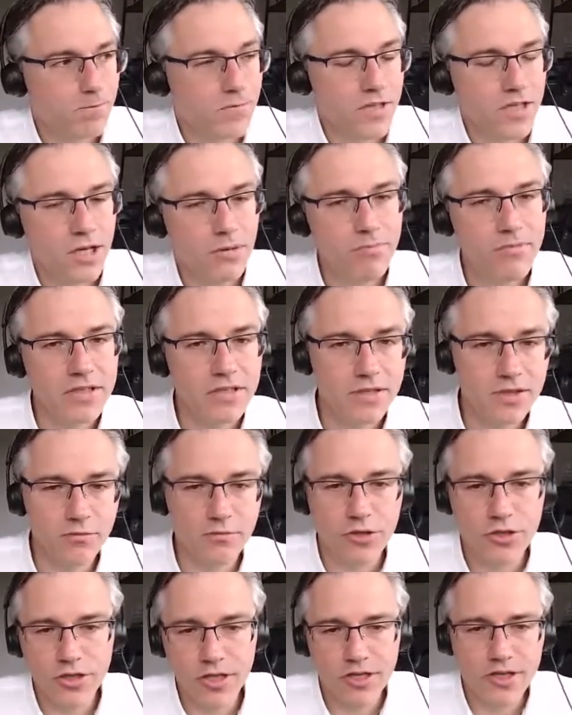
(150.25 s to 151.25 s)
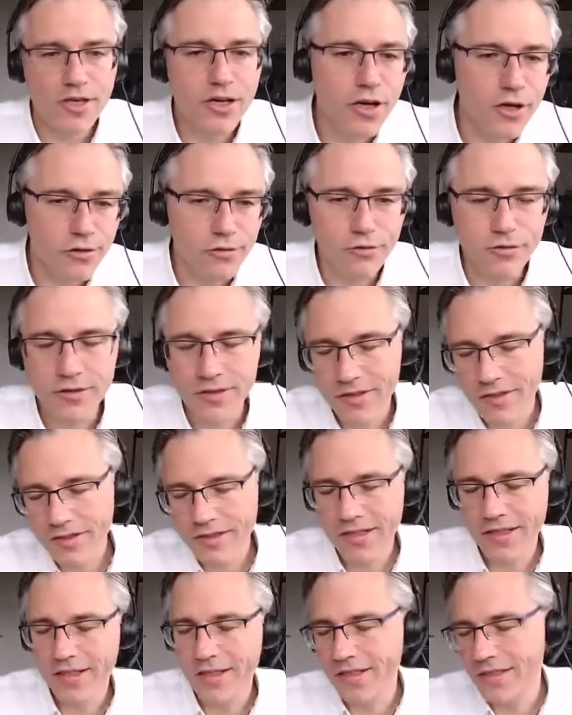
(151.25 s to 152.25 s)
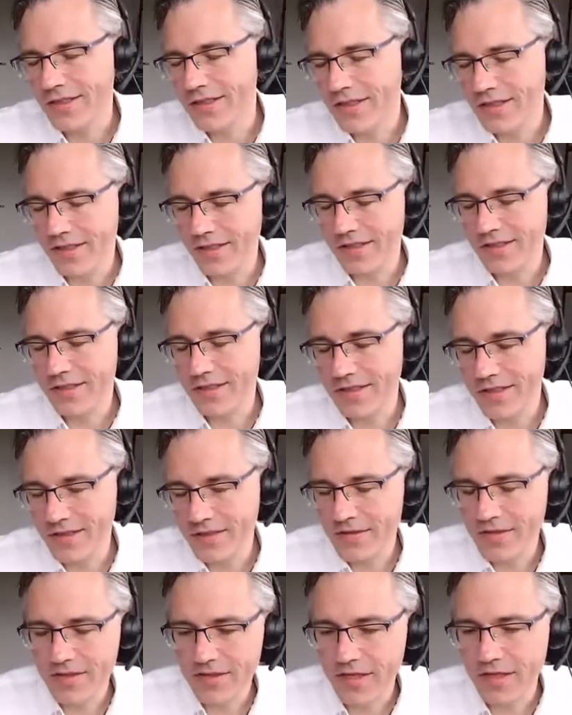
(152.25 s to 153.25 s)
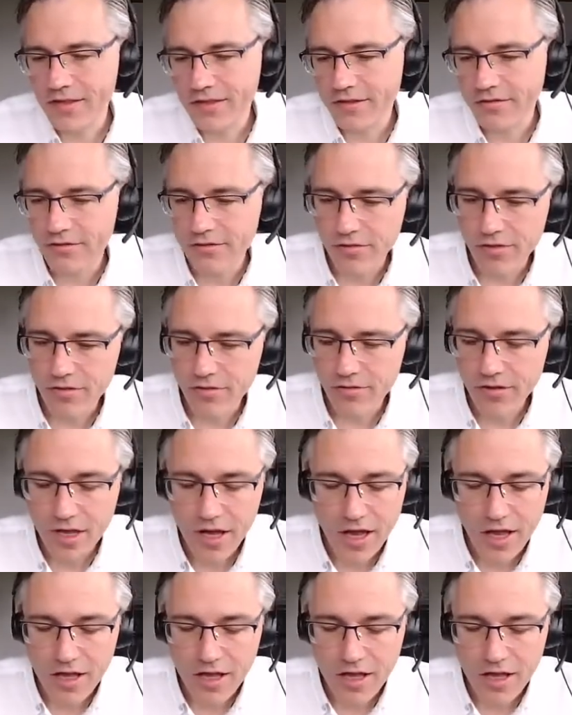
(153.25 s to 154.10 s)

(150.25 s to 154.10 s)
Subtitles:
companies which they own that are state controlled,